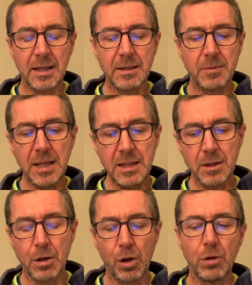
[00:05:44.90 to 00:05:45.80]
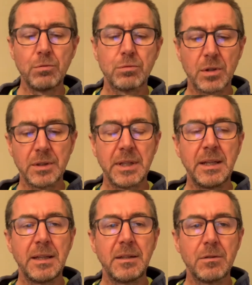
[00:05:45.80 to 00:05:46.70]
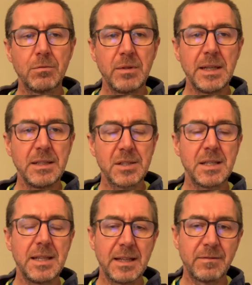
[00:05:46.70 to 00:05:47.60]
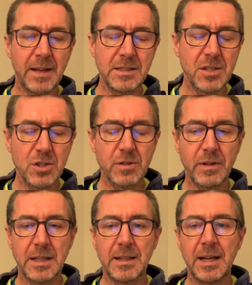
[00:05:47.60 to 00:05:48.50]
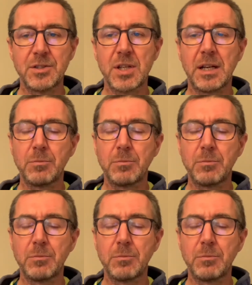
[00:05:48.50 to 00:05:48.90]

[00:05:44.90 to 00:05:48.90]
in the long run you really see the advantage of Agile,